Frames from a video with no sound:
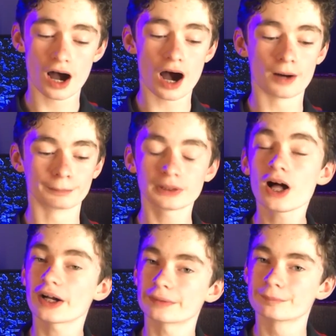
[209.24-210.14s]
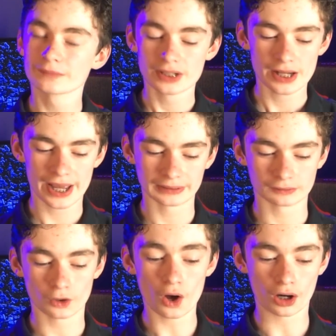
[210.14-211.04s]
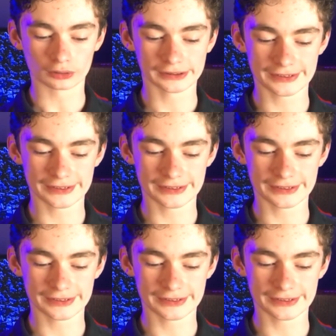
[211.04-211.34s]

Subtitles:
plug and long.